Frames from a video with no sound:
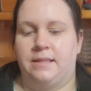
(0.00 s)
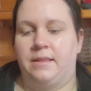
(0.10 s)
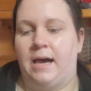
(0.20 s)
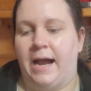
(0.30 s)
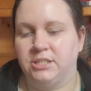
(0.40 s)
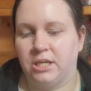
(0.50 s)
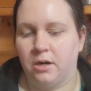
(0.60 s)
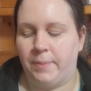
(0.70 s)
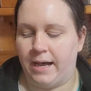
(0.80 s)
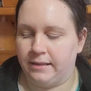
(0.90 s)
The
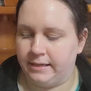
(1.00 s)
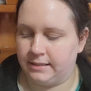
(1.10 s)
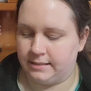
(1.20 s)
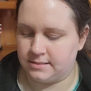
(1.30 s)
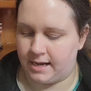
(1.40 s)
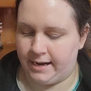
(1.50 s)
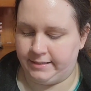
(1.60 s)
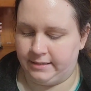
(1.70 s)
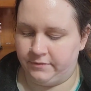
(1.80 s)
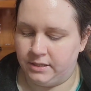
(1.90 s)
eyeshadow palette is
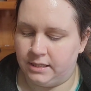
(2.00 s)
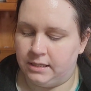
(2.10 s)
kind of